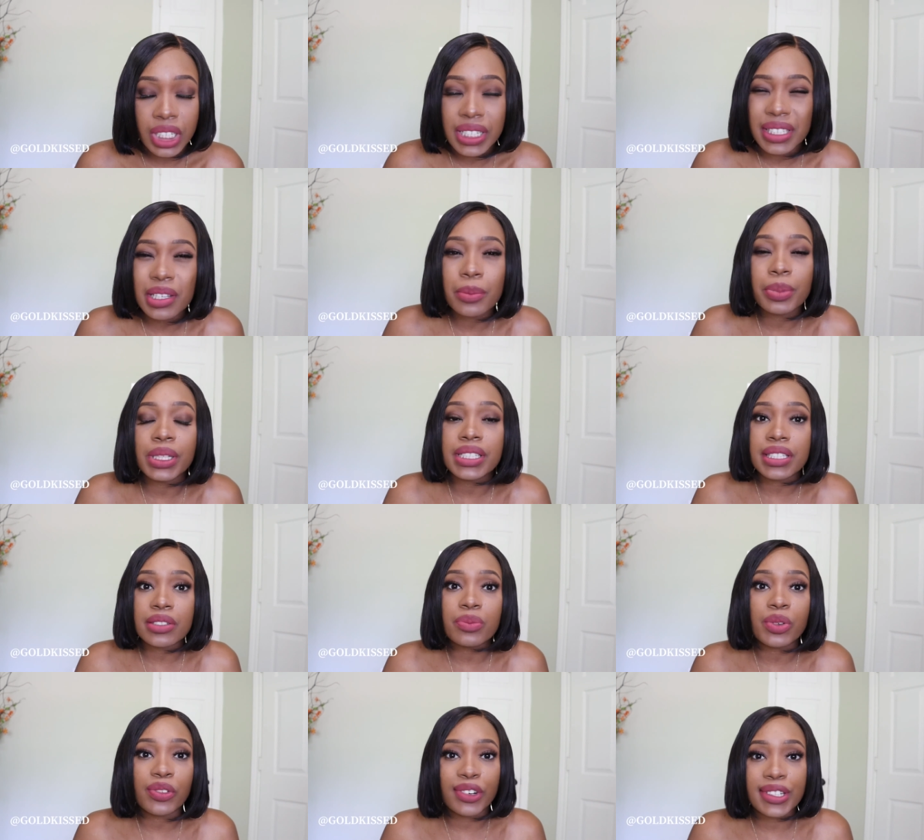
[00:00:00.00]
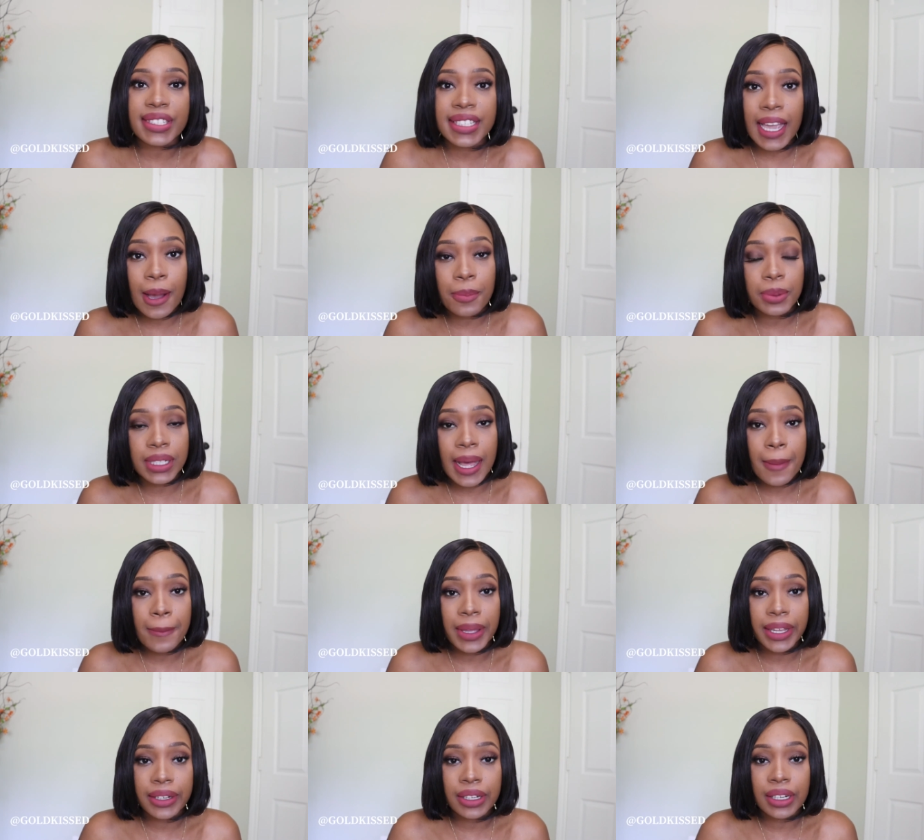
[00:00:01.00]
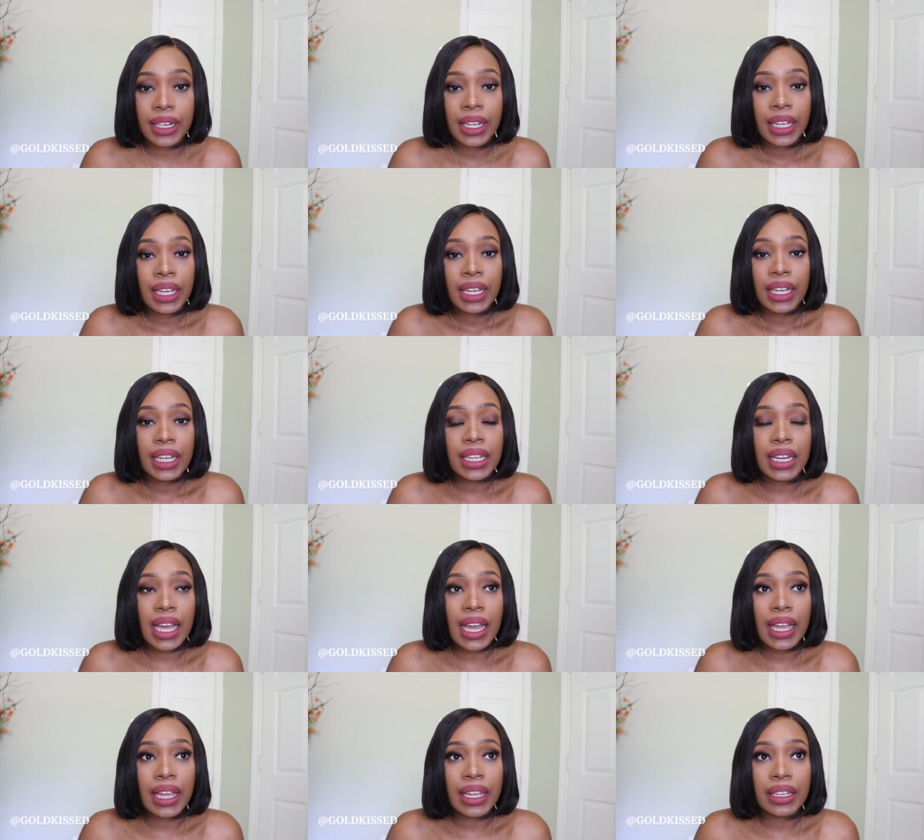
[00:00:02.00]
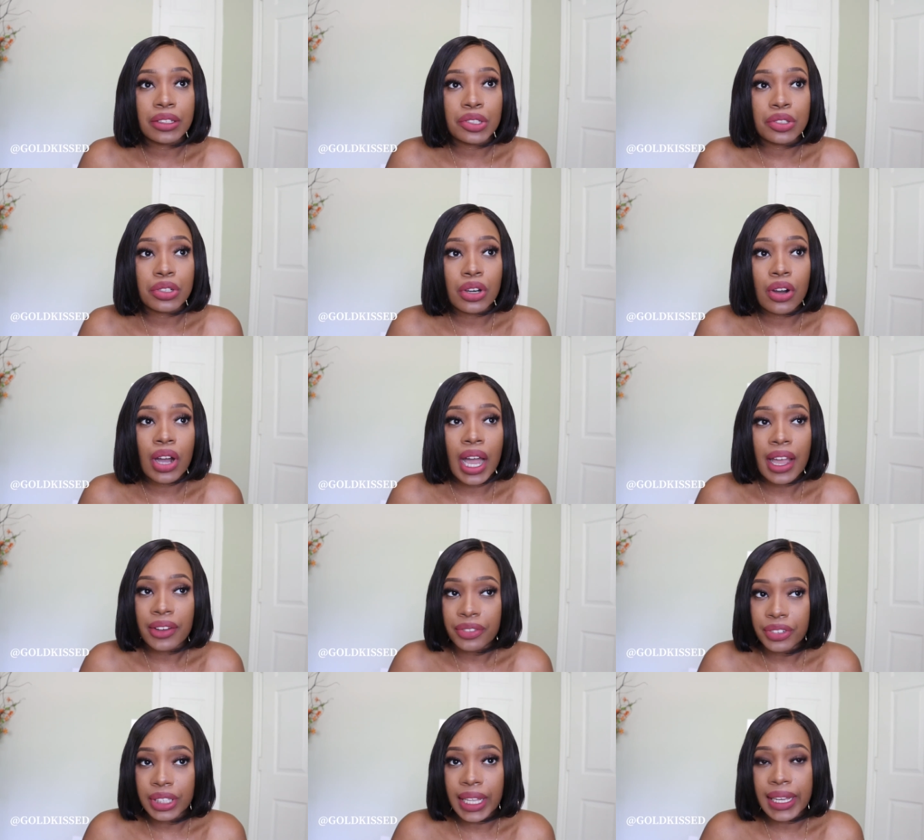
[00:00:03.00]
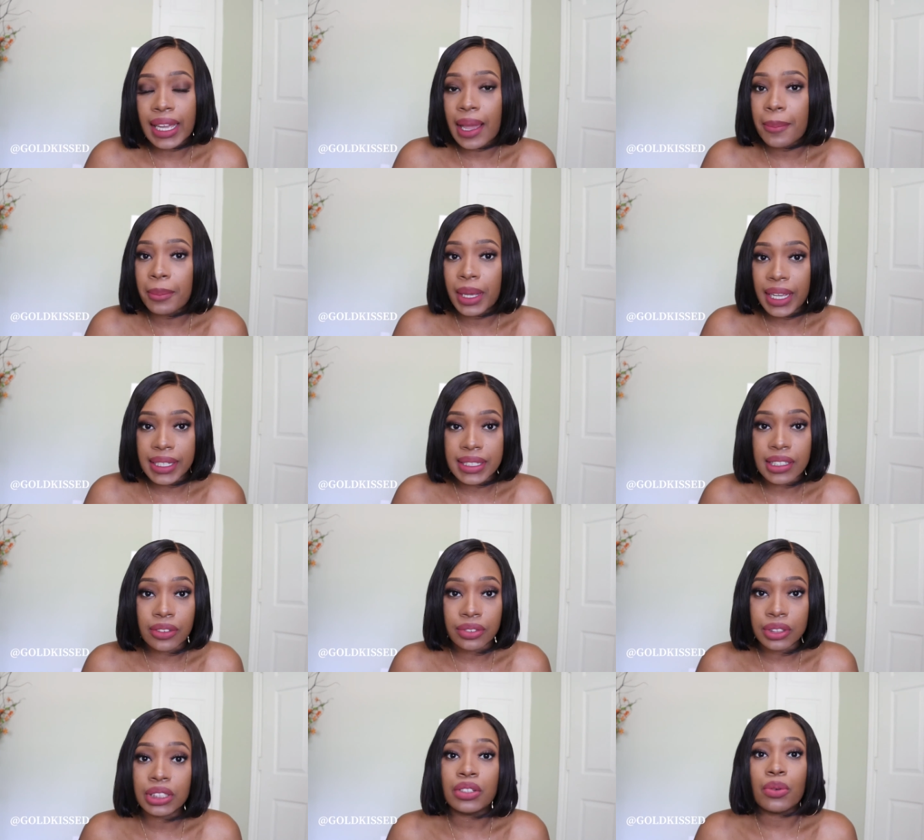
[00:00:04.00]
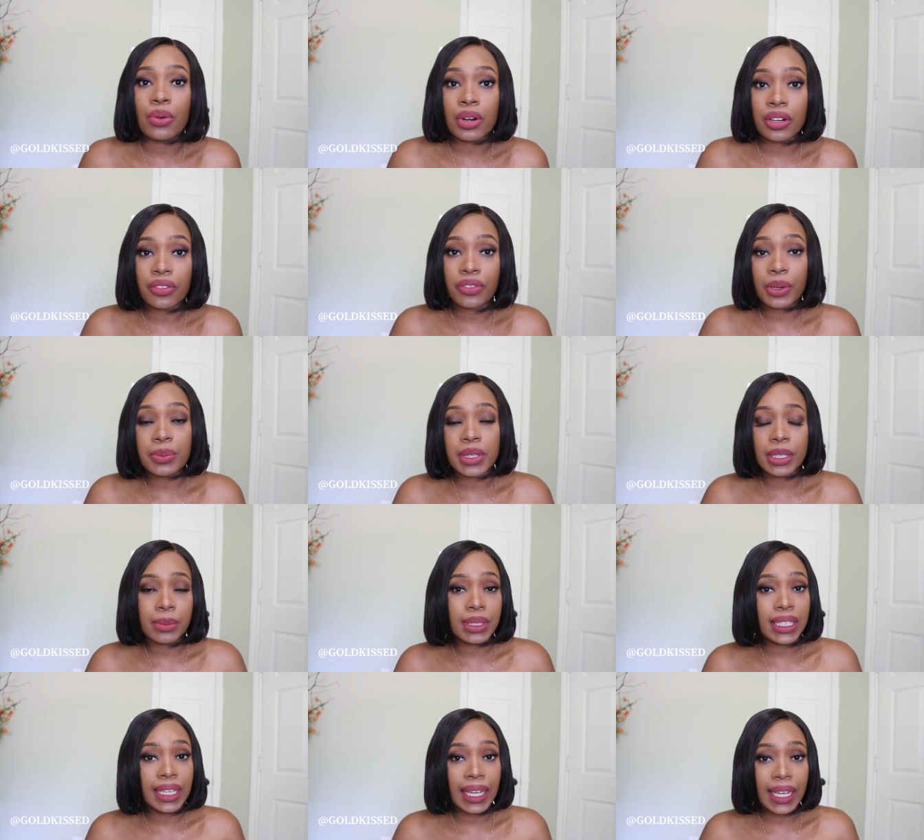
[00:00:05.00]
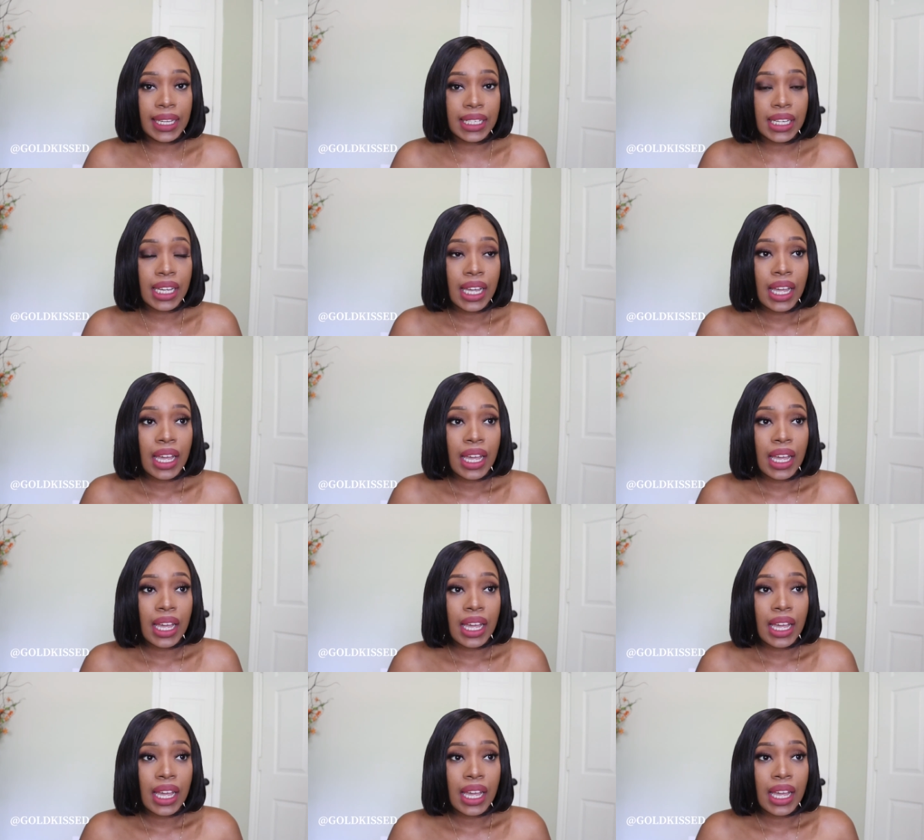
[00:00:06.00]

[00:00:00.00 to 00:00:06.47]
It blends in with your scalp a lot better. And I feel like I may definitely order from them again.